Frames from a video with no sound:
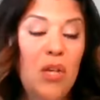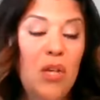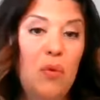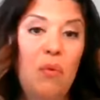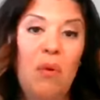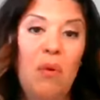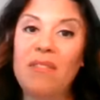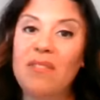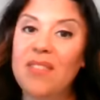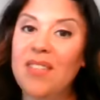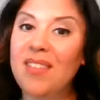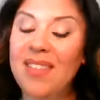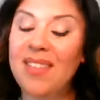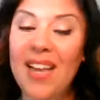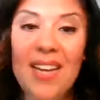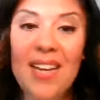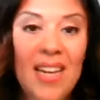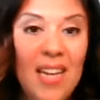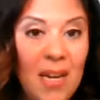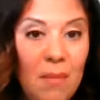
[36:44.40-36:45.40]
You have to
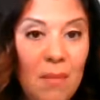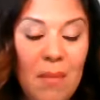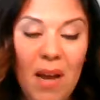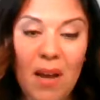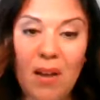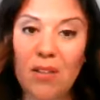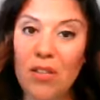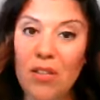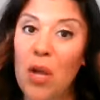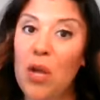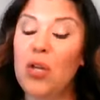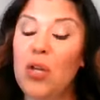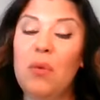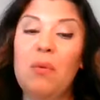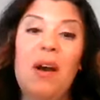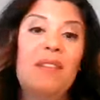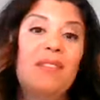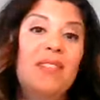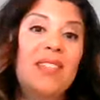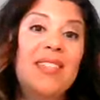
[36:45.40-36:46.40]
send emails. You
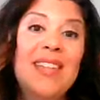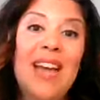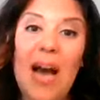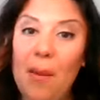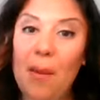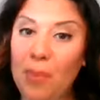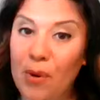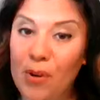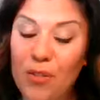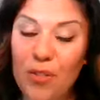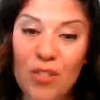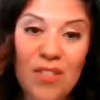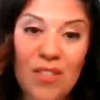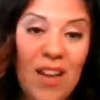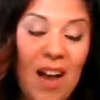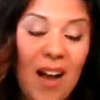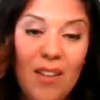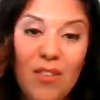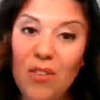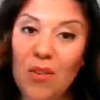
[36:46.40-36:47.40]
have to not purchase
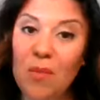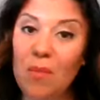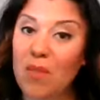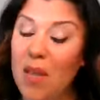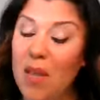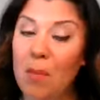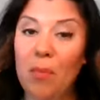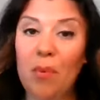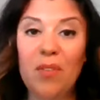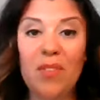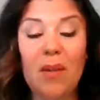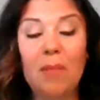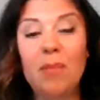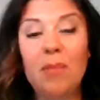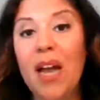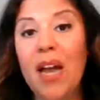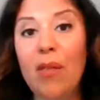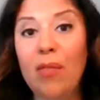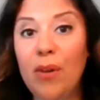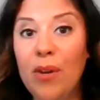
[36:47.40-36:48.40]
costumes and put them
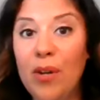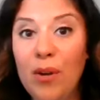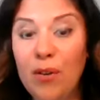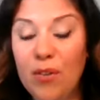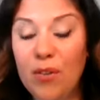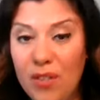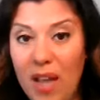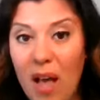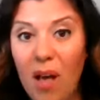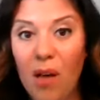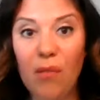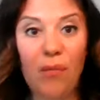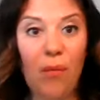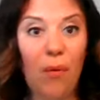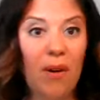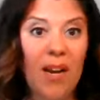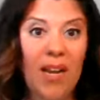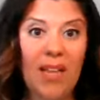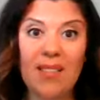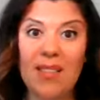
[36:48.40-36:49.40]
together yourself
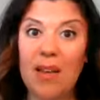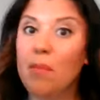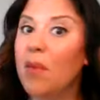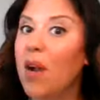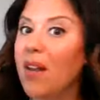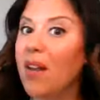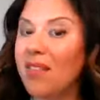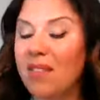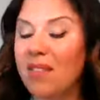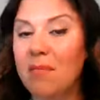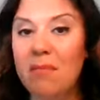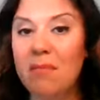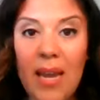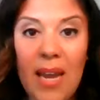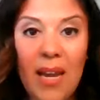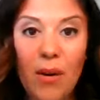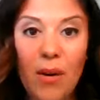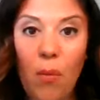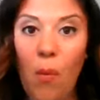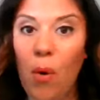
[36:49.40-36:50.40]
or get them custom
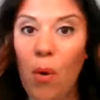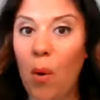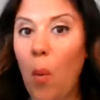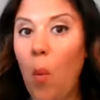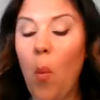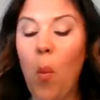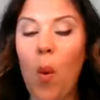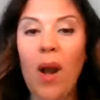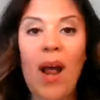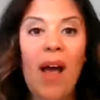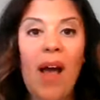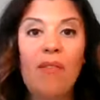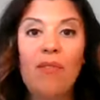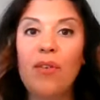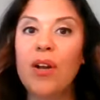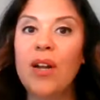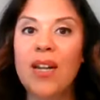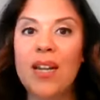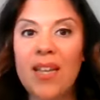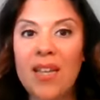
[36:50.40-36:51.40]
made or
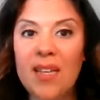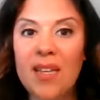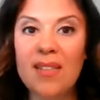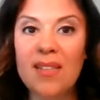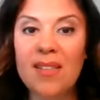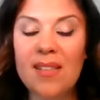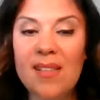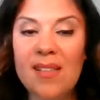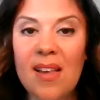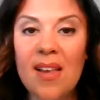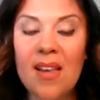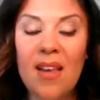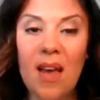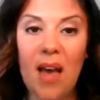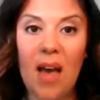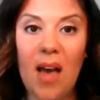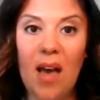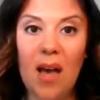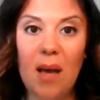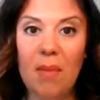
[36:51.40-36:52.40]
whatever it is.
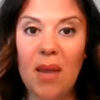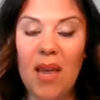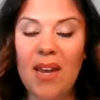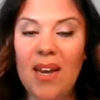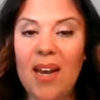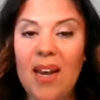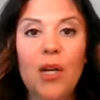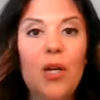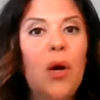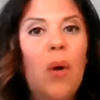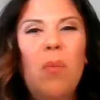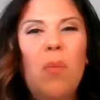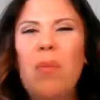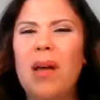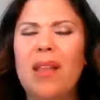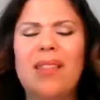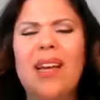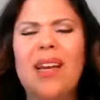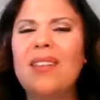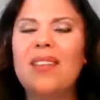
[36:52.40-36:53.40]
And I know
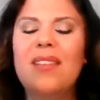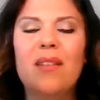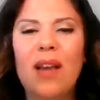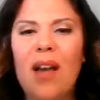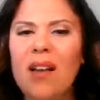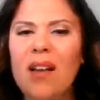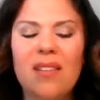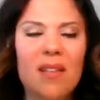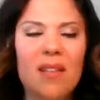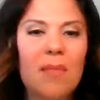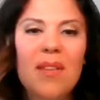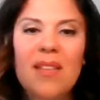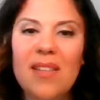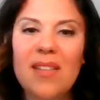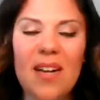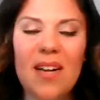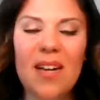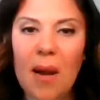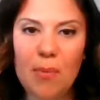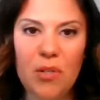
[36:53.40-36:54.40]
that's custom
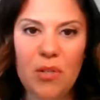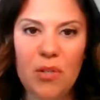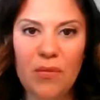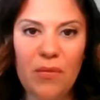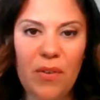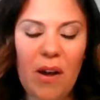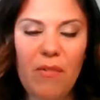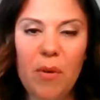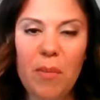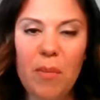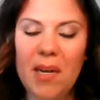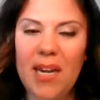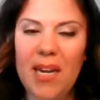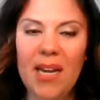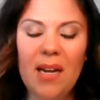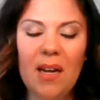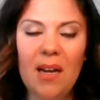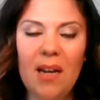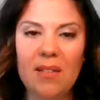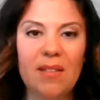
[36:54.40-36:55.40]
isn't an option for
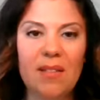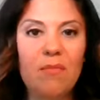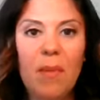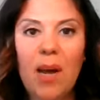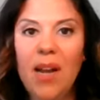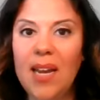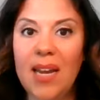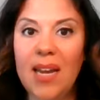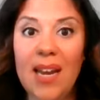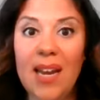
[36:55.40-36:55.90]
everybody because of money.